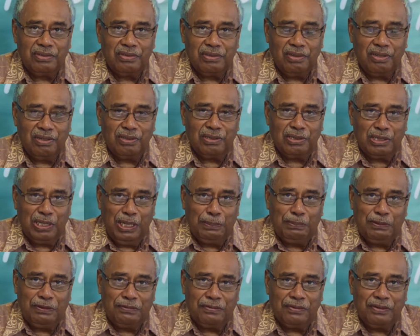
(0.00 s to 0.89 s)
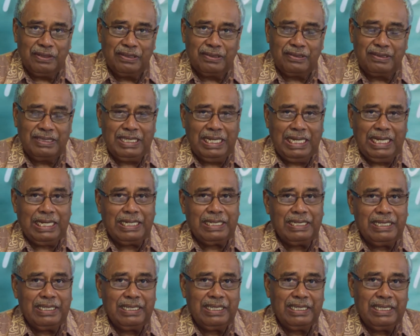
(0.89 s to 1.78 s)
On top of this debt,
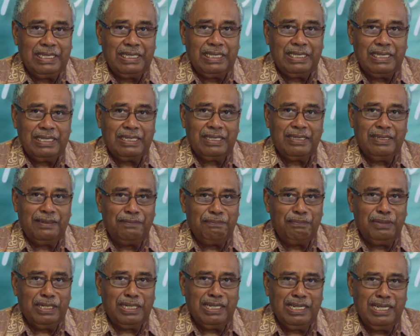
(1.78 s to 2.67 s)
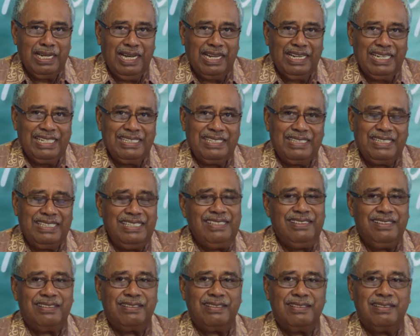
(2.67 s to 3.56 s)
the government
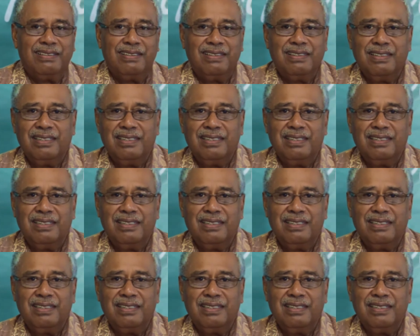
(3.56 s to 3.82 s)
guarantees